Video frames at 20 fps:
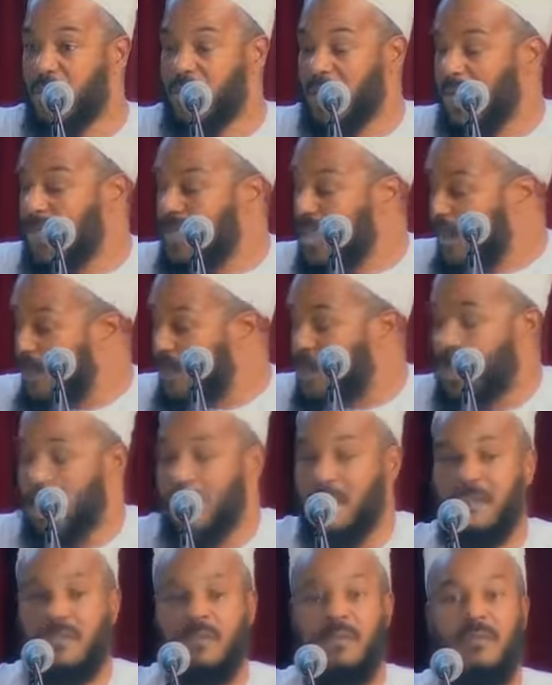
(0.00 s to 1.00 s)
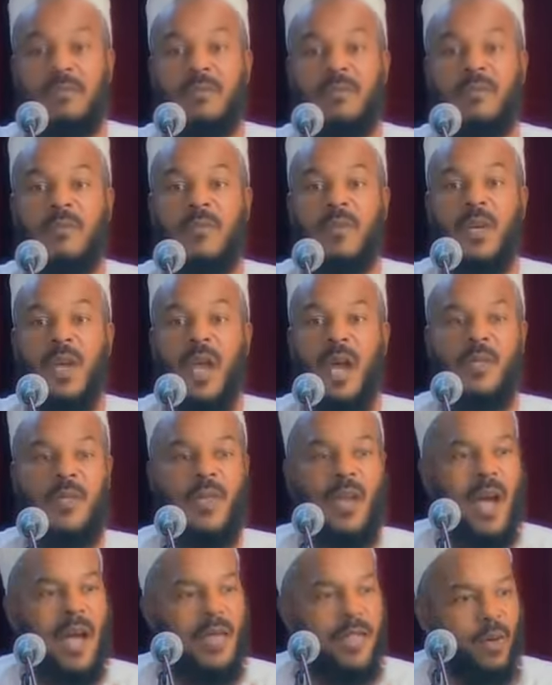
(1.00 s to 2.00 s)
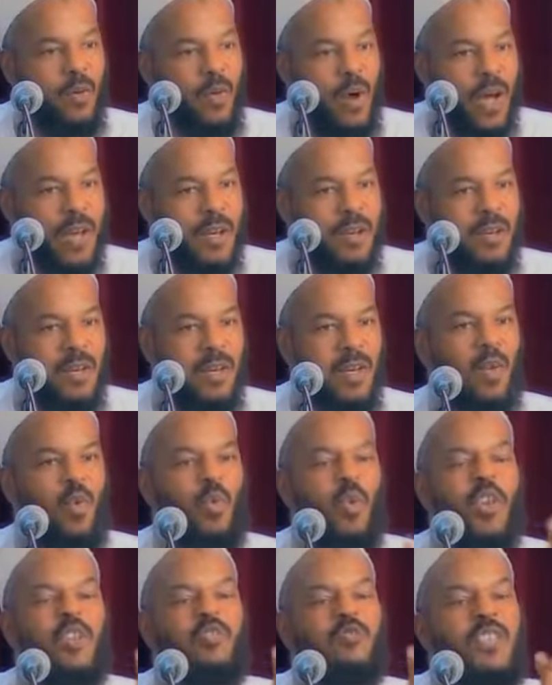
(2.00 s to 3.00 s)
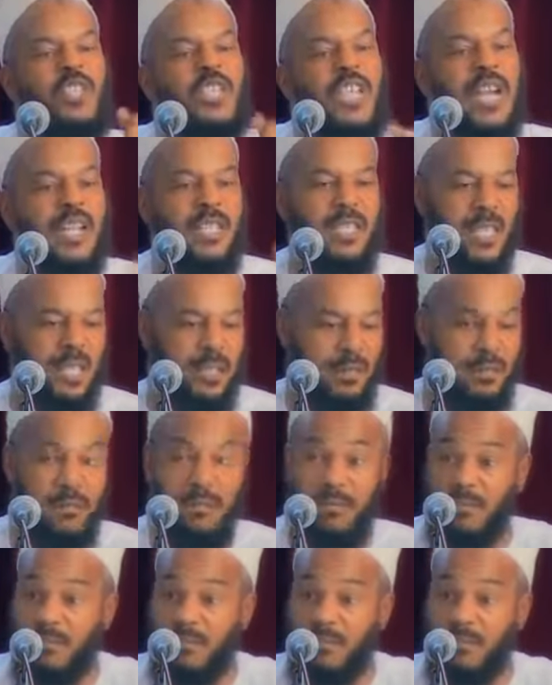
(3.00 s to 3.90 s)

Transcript: is accepted, and the other one was rejected.